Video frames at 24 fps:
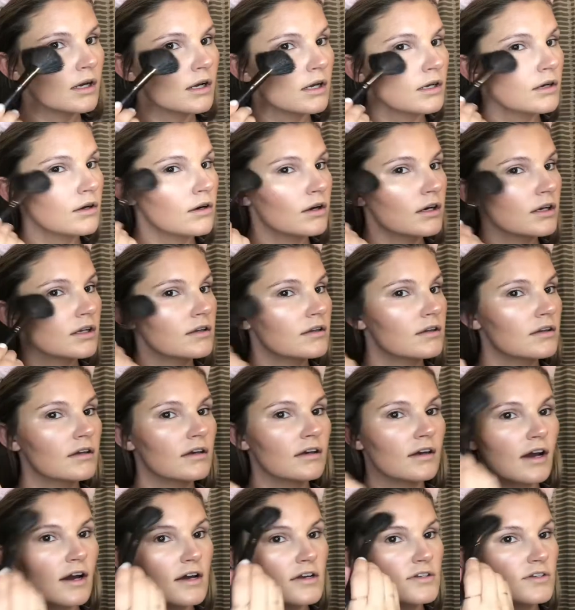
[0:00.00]
And
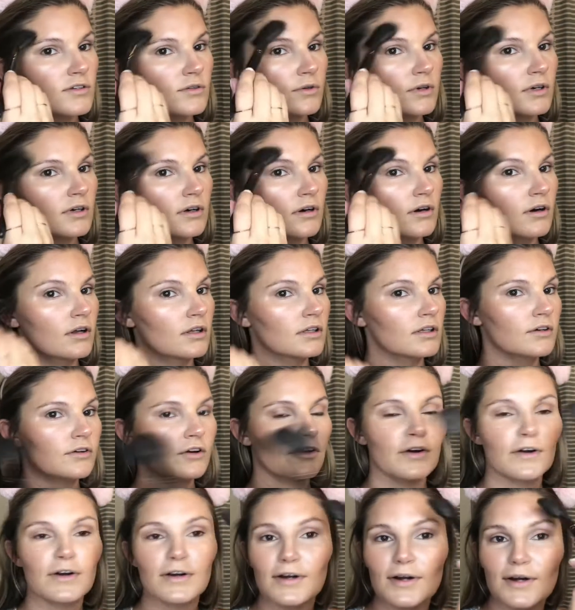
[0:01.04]
honestly, I do it all
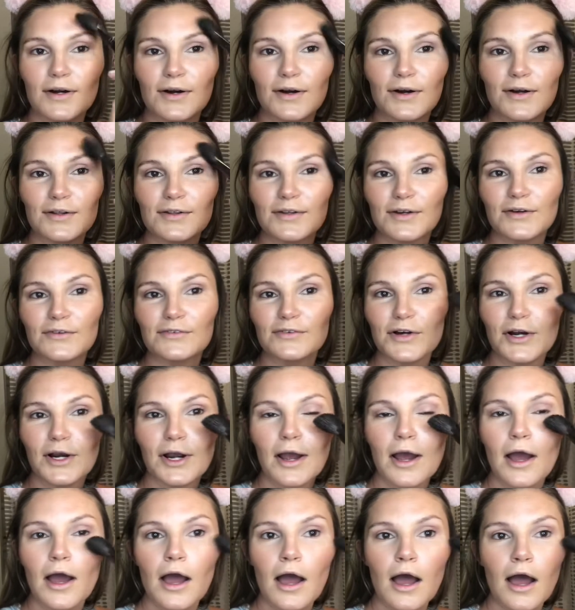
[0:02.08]
over
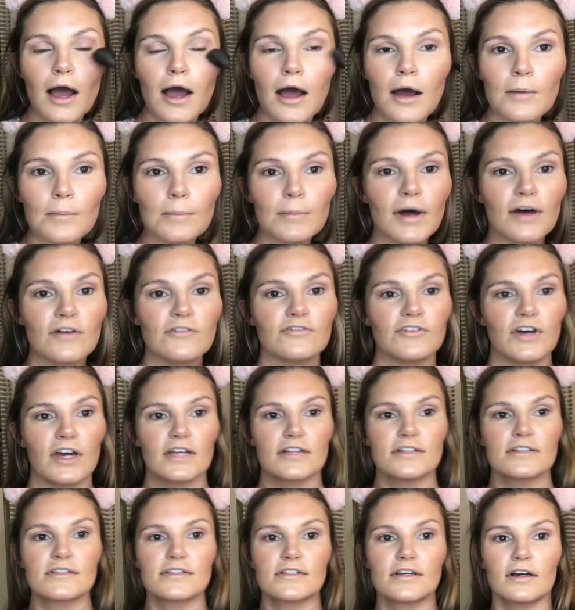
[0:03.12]
my
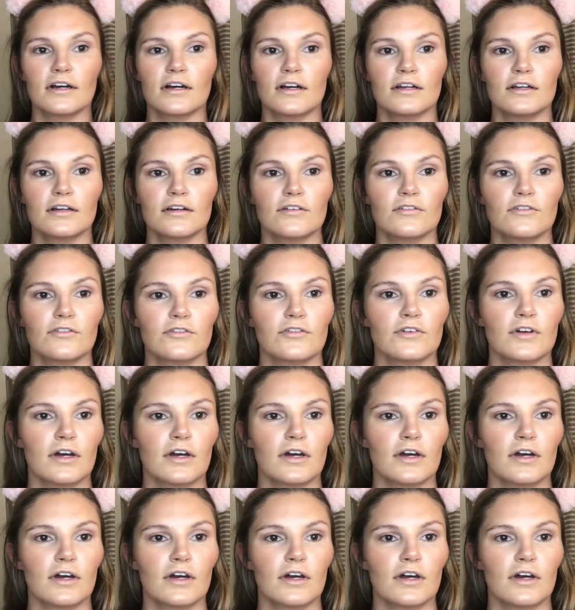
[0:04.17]
face, kind of.